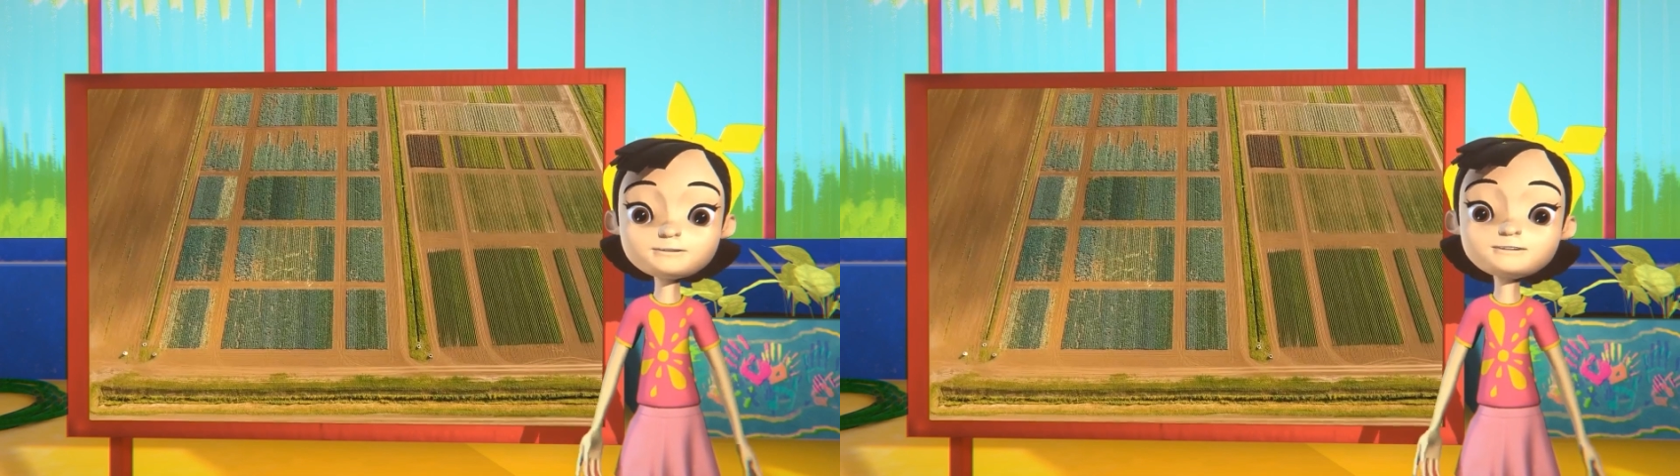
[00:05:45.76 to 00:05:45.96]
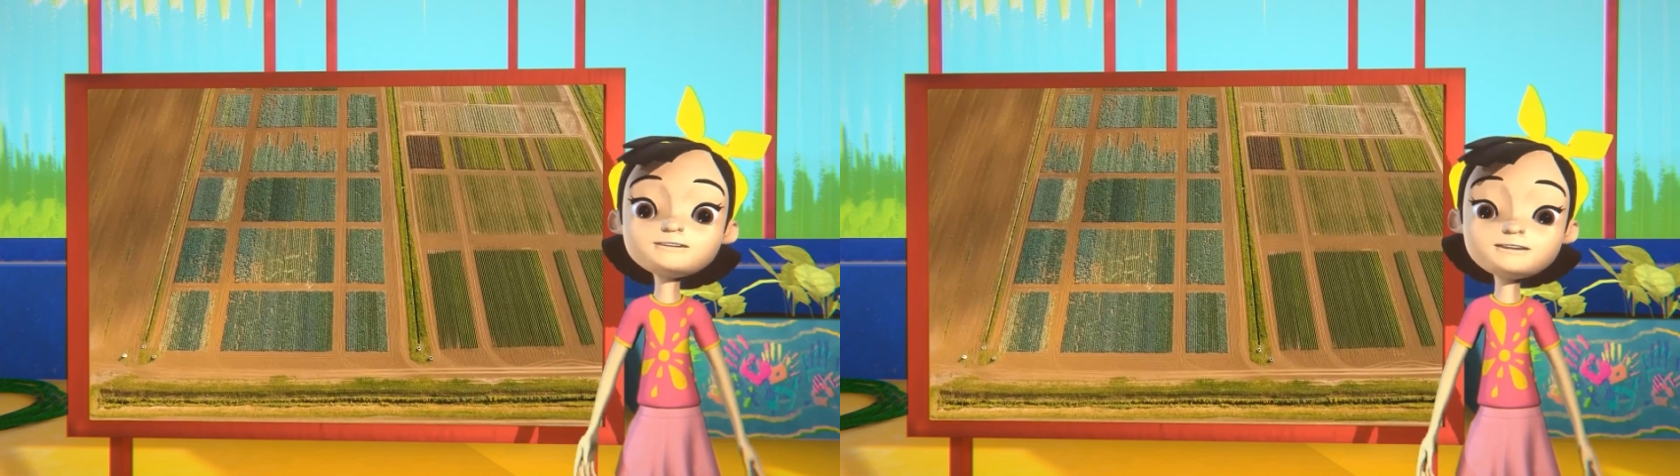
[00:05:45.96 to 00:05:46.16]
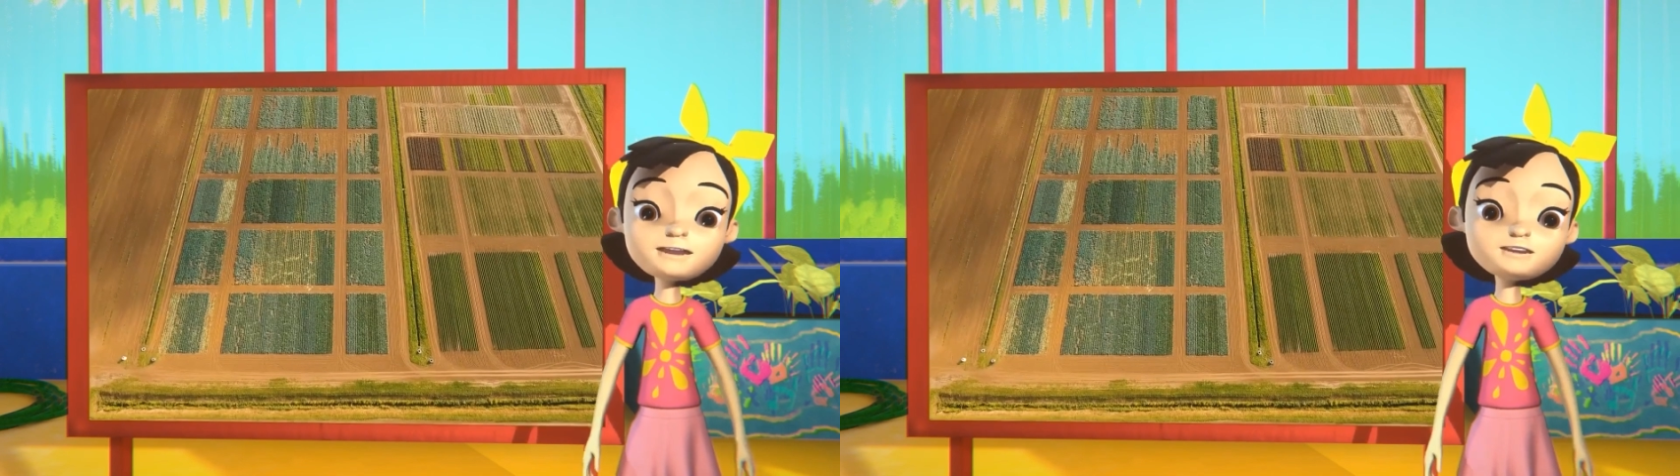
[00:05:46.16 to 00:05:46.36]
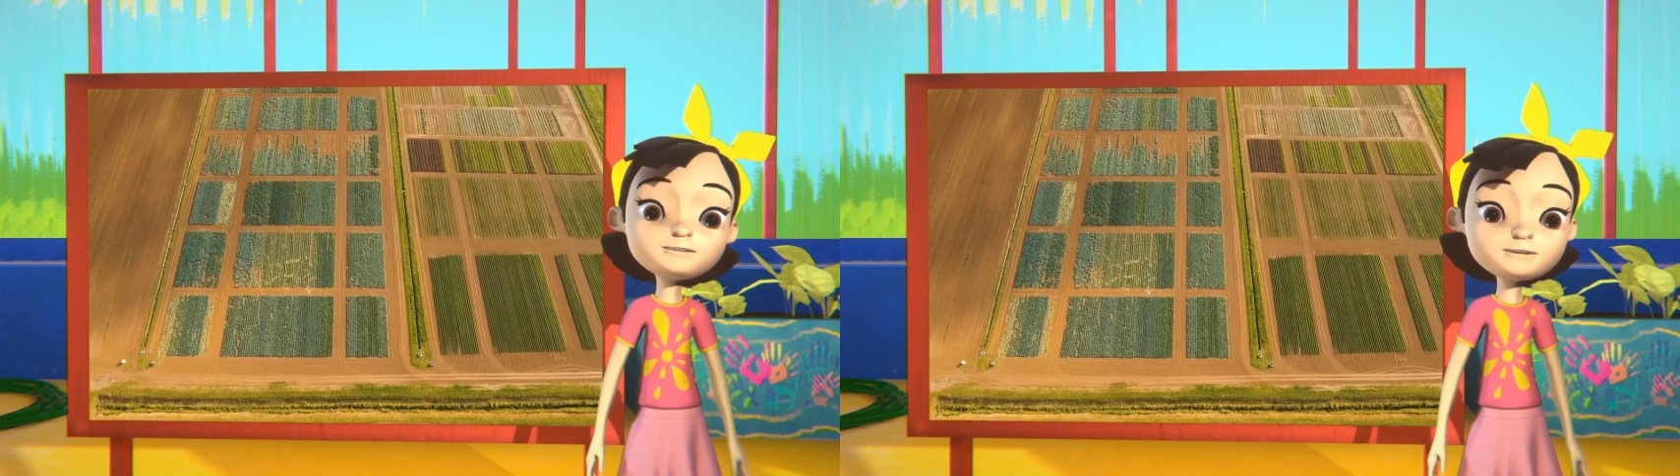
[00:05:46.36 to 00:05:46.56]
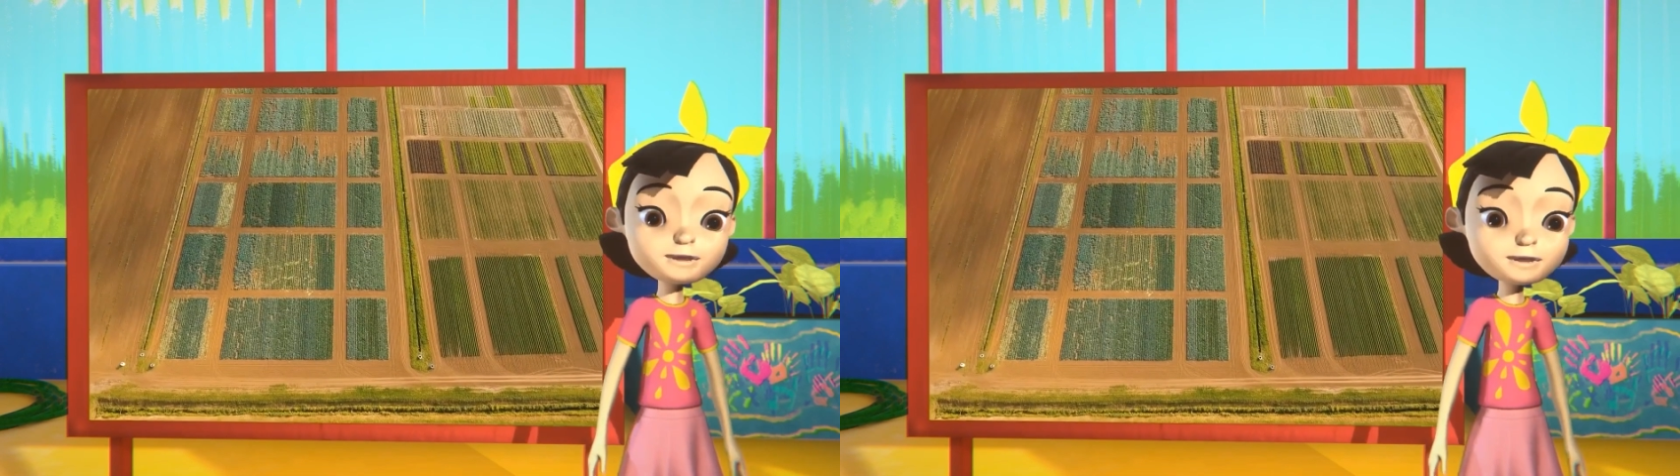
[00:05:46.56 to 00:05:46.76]
This is a
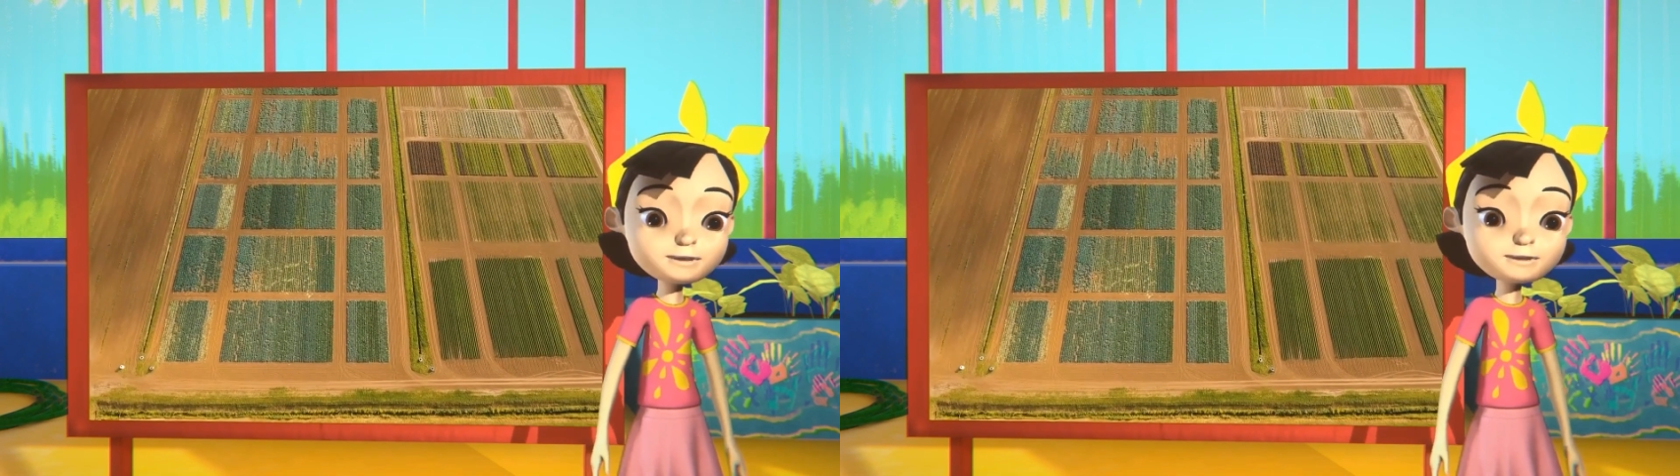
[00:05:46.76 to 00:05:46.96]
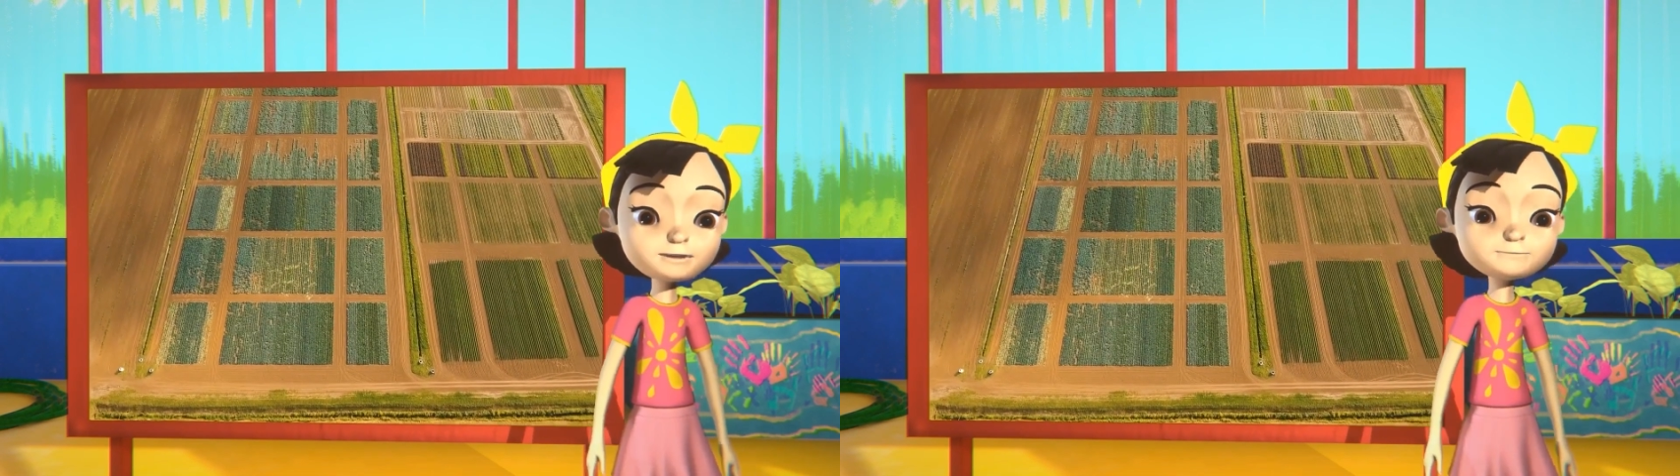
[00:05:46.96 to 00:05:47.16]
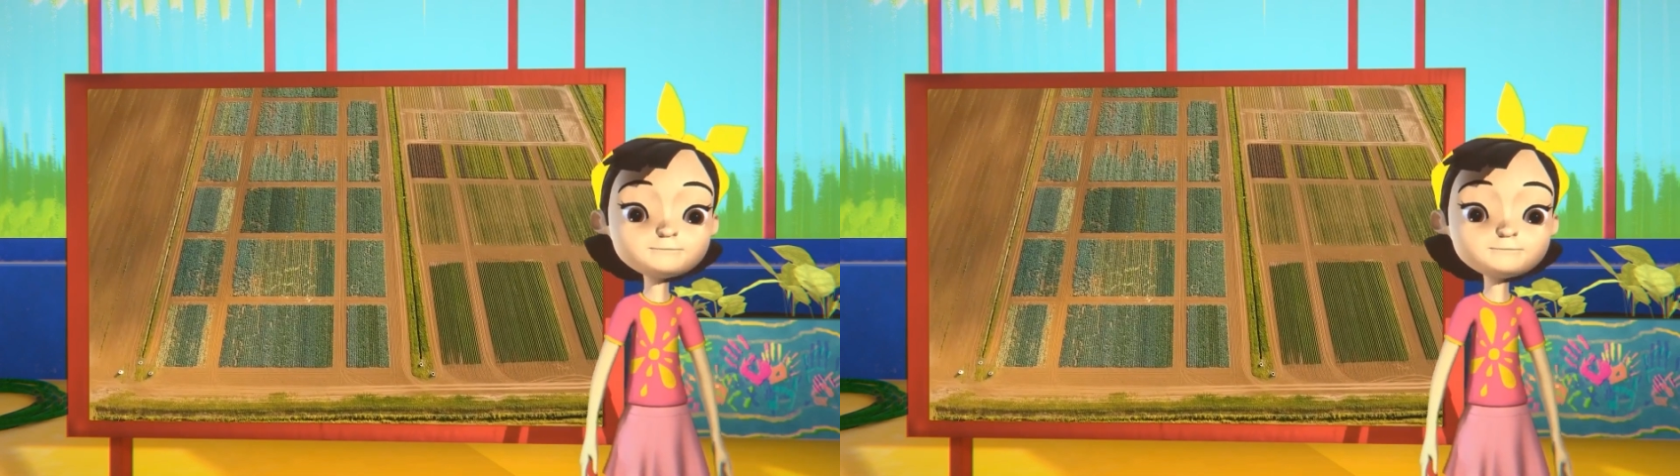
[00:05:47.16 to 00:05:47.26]
dangerous thing